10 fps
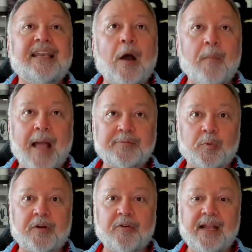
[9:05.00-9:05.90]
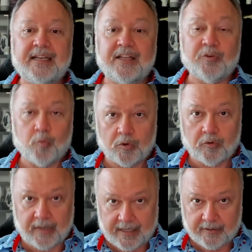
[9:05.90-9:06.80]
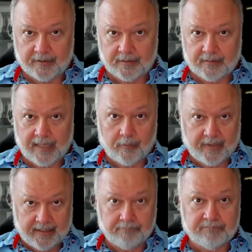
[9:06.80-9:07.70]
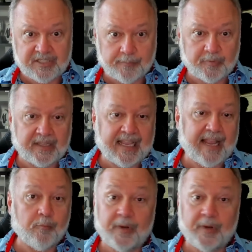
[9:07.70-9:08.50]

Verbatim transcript: Now, maps were created in the World Editor that we shipped with the game.